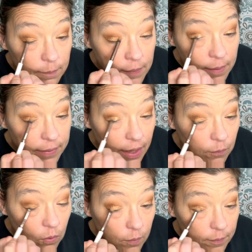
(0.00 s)
maybe I
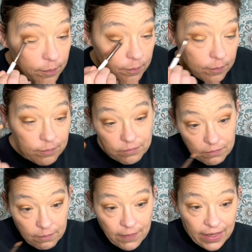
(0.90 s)
won't
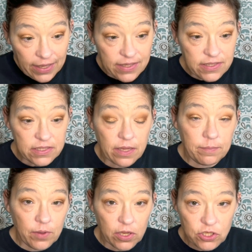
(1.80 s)
make it so
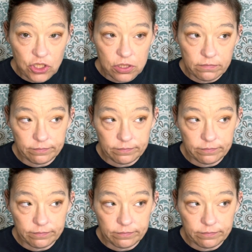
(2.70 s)
much